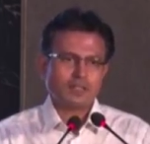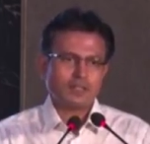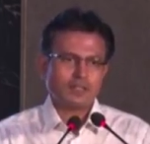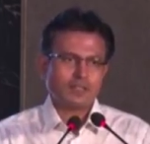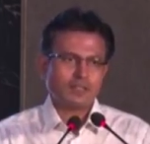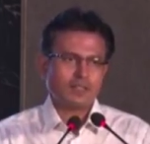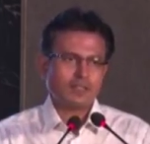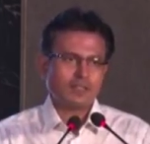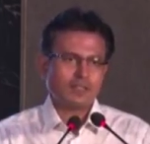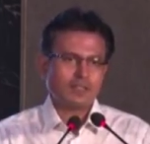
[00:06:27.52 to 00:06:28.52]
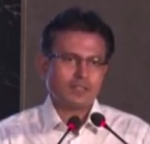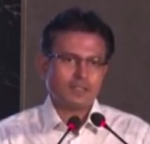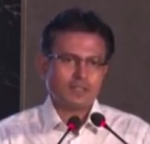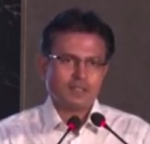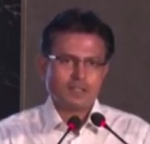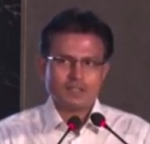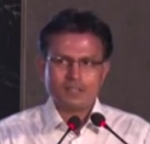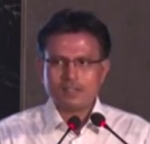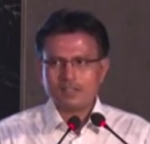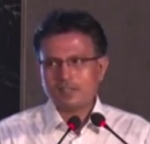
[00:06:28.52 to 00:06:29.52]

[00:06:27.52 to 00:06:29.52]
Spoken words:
[no speech]